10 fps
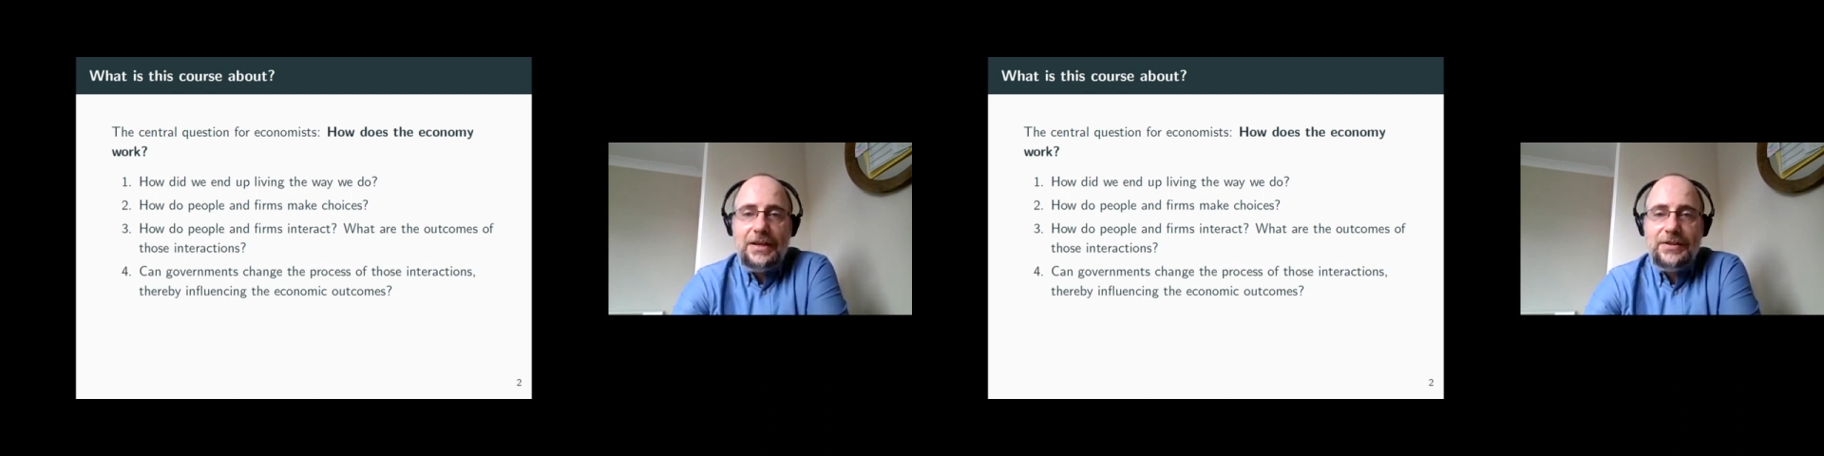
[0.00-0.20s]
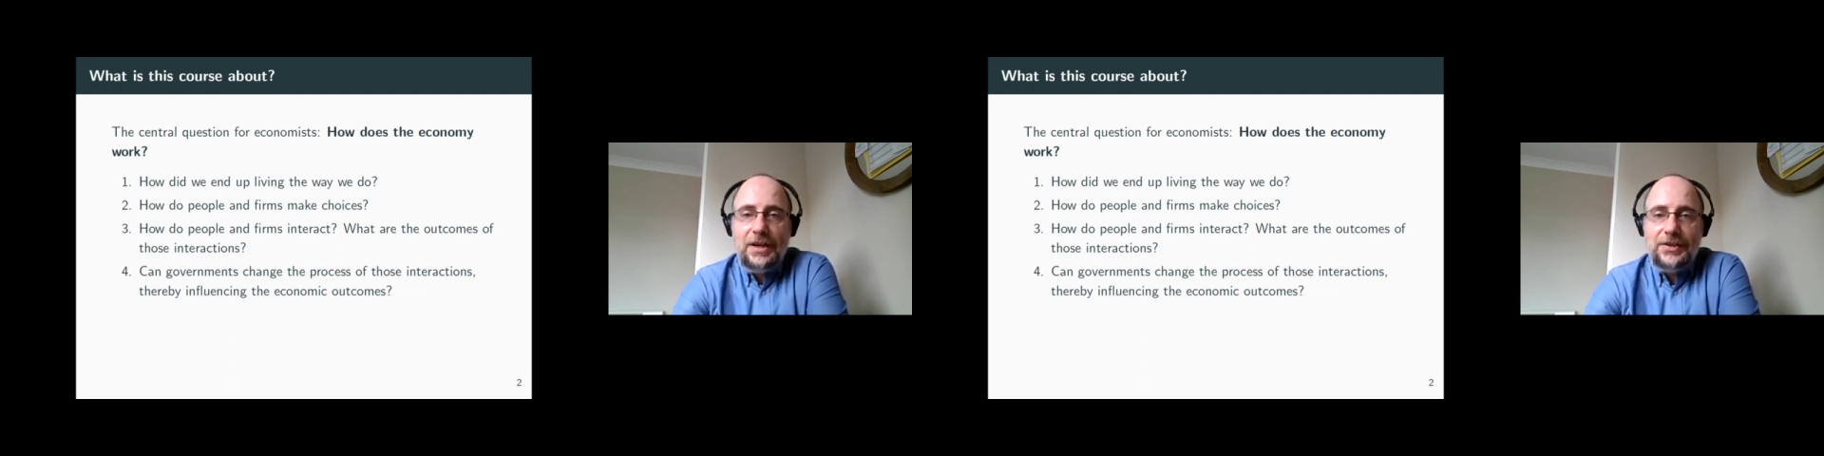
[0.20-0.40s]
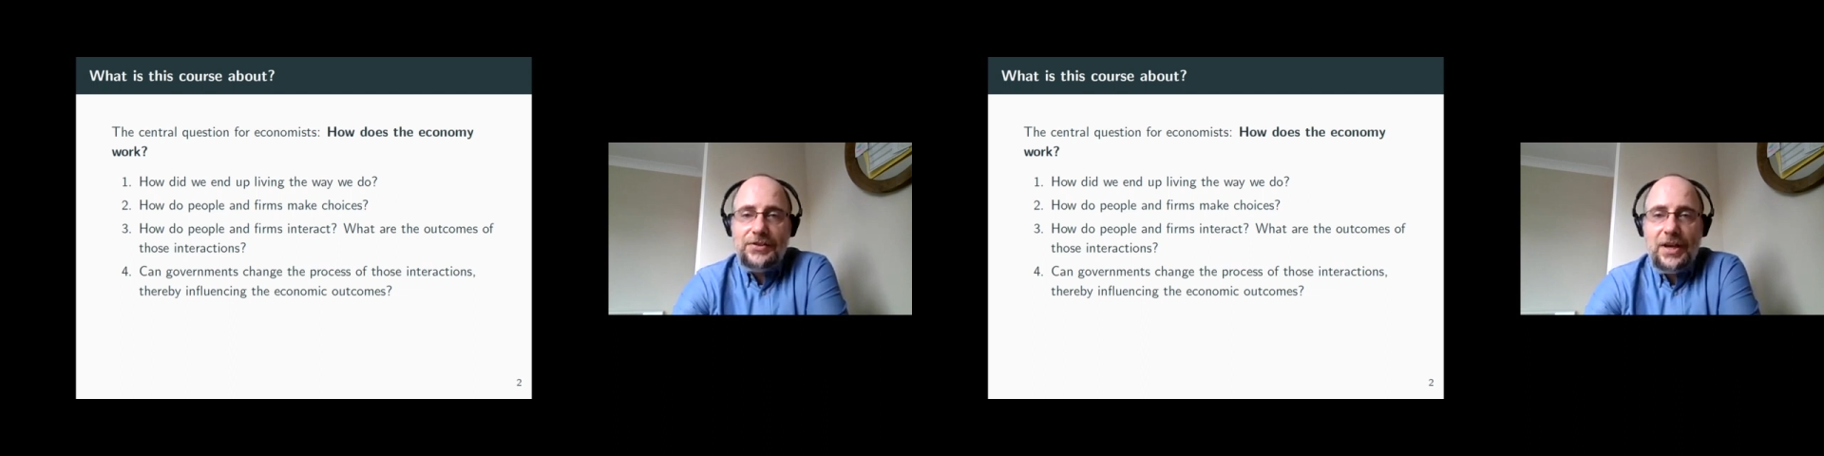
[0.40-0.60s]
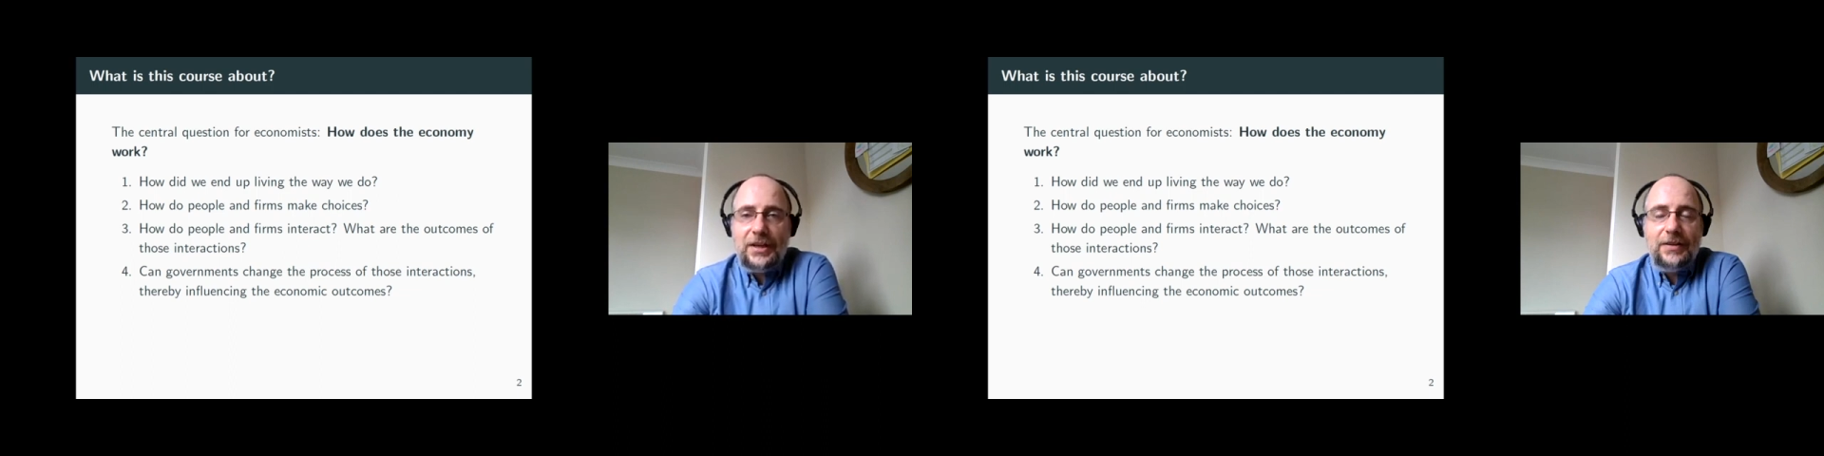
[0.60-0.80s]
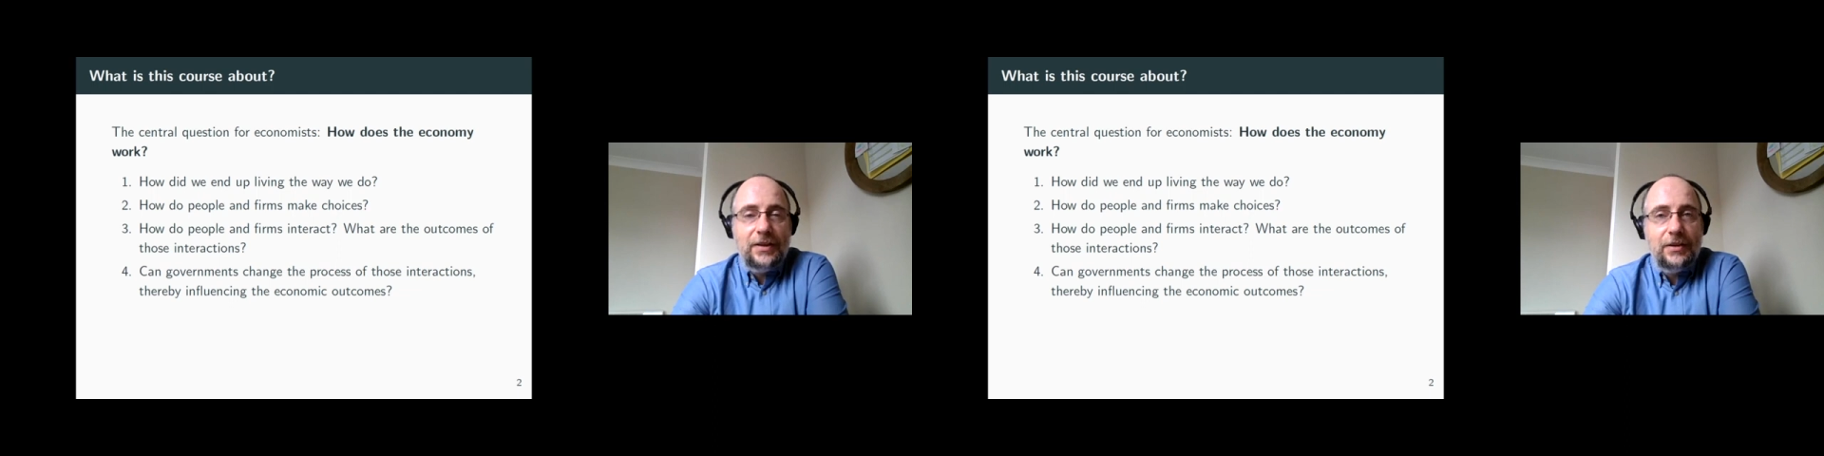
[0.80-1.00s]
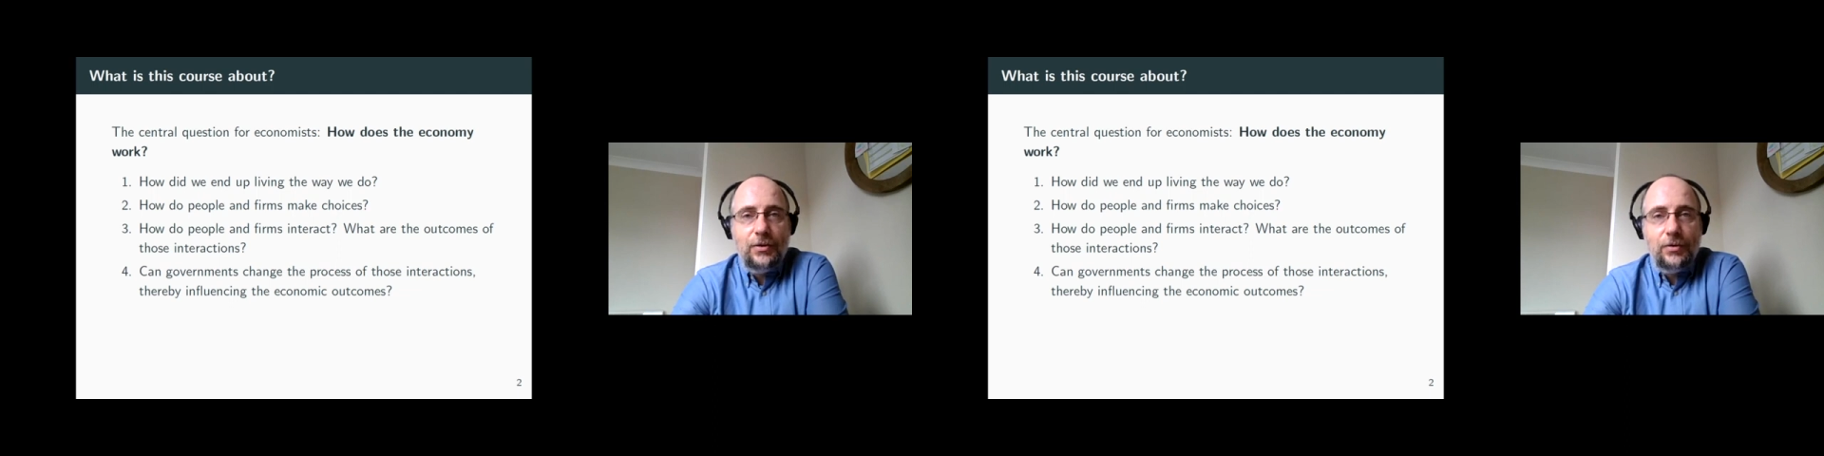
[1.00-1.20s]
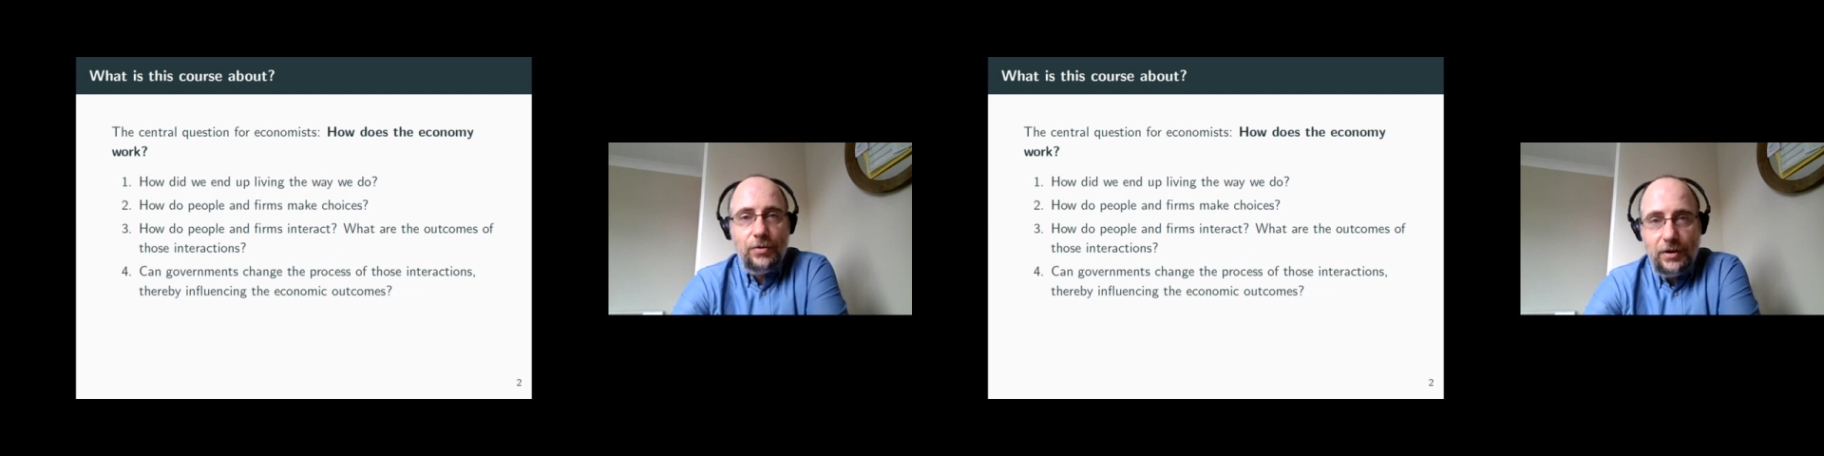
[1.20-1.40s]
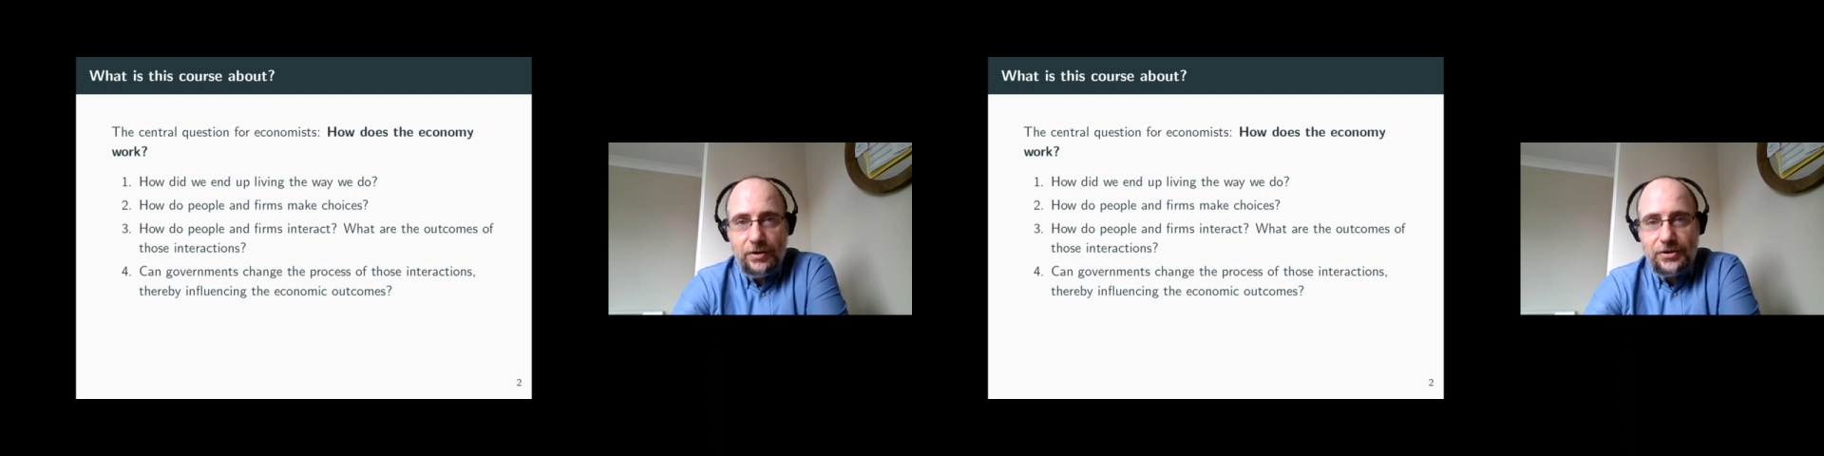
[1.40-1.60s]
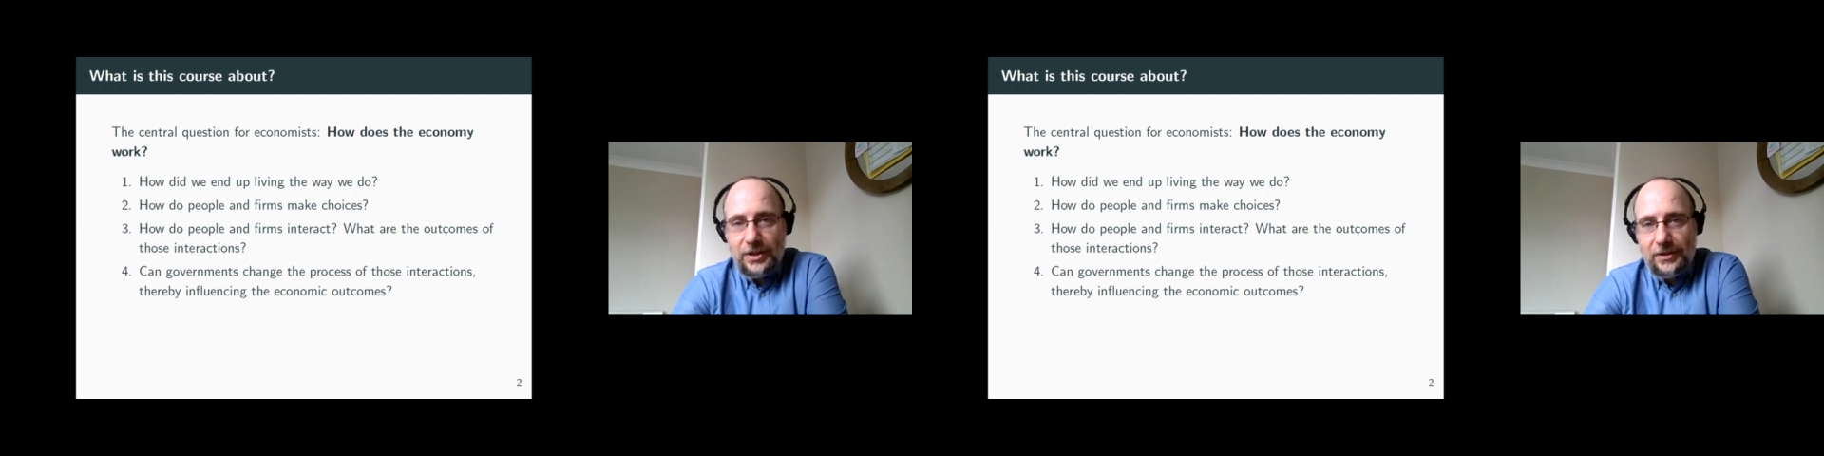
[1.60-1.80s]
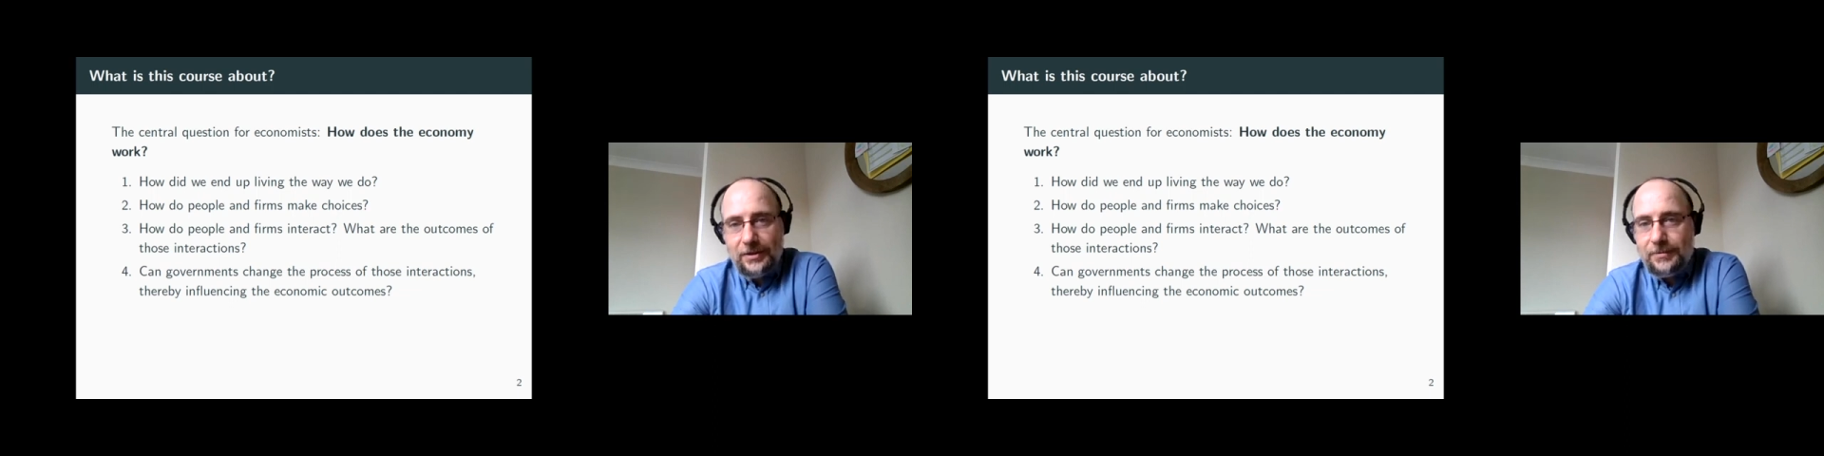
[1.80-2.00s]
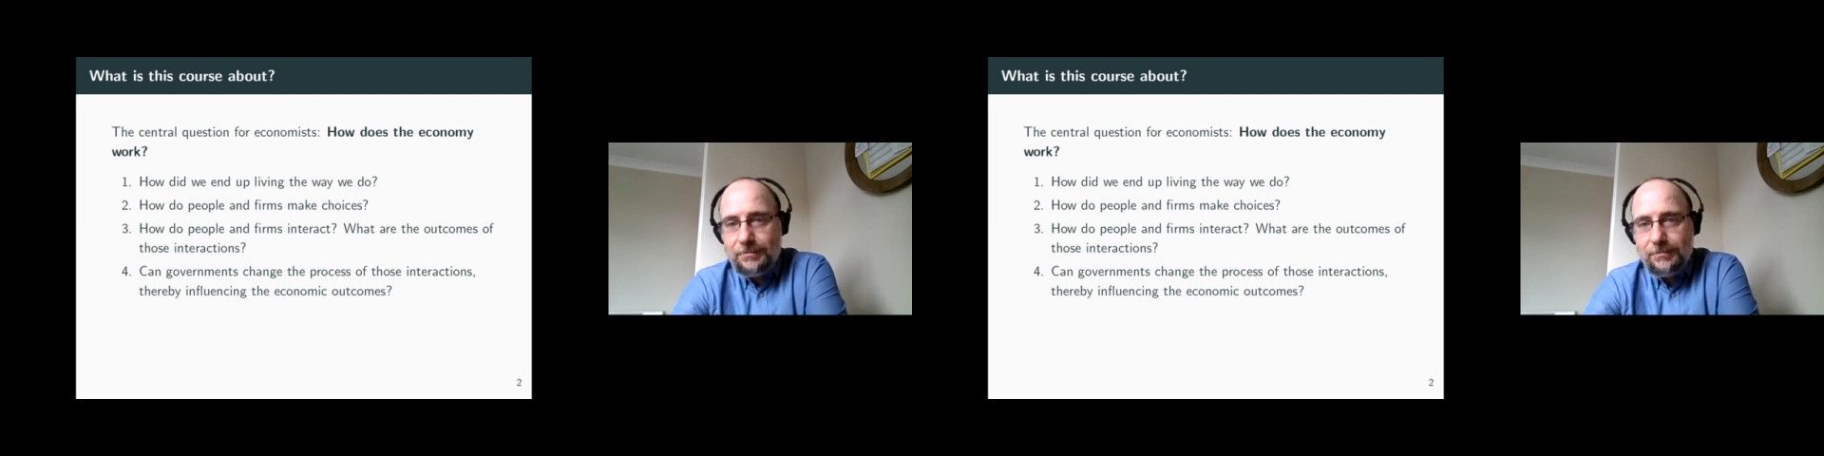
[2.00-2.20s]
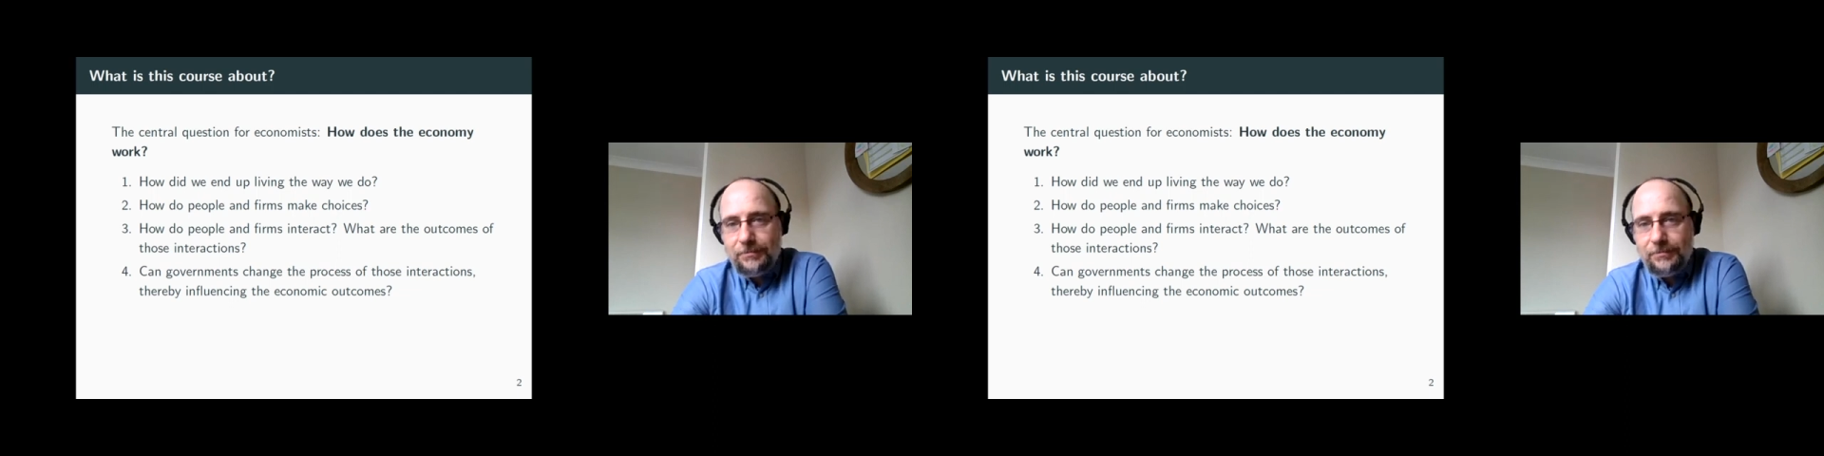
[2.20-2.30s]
is not exactly on their agenda.